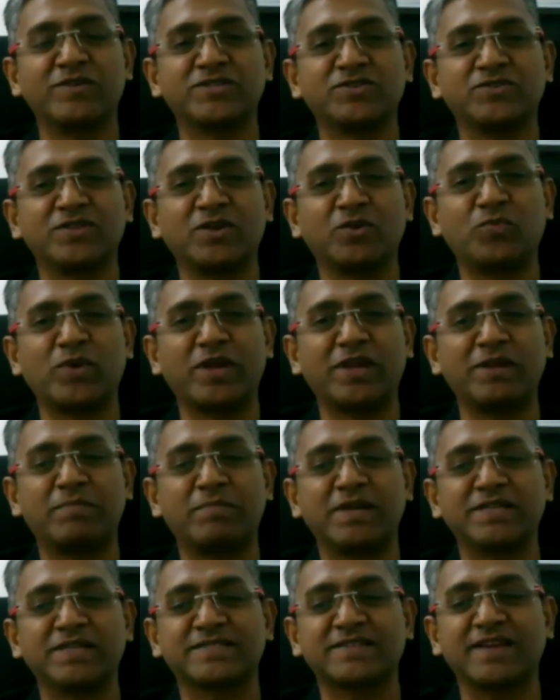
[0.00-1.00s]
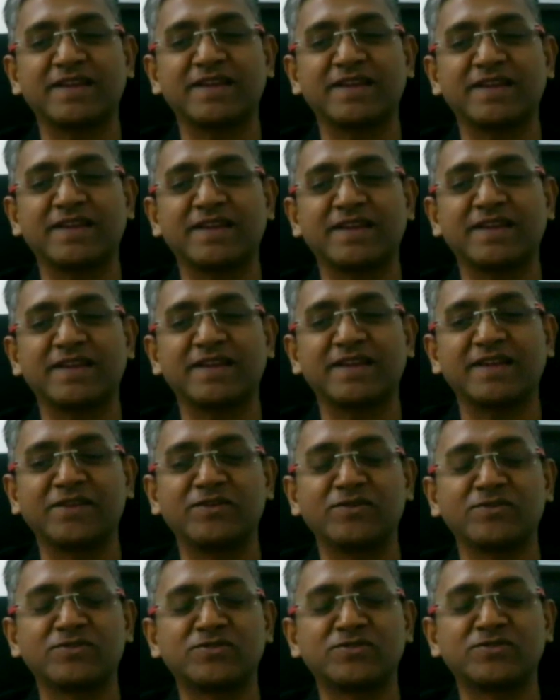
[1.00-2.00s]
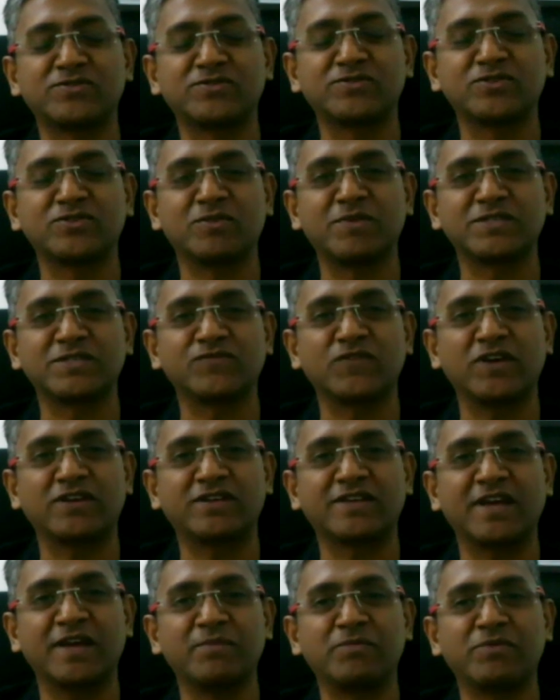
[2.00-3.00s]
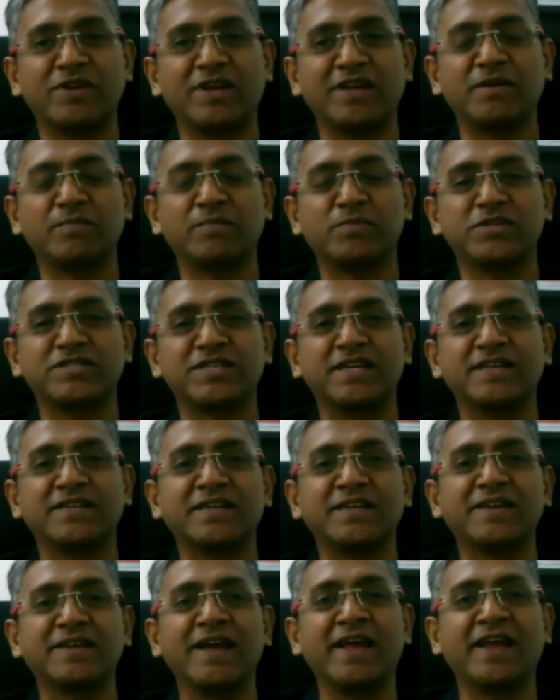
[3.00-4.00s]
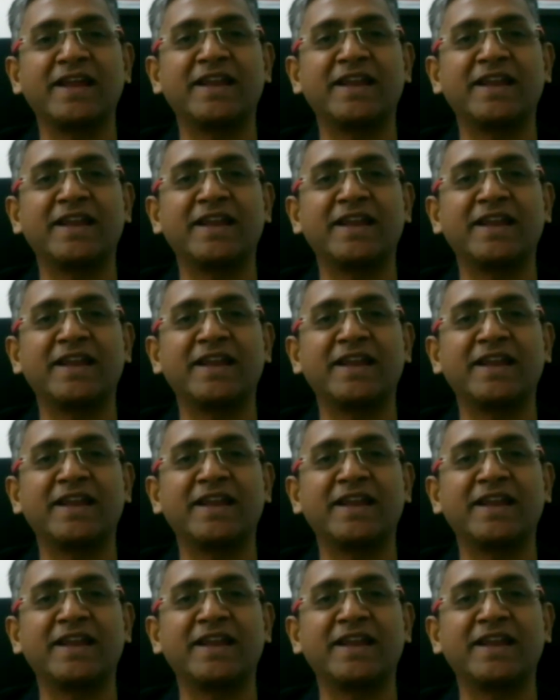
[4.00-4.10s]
I wish you the very best, Avi. Thank you so much for your time. Really appreciate it.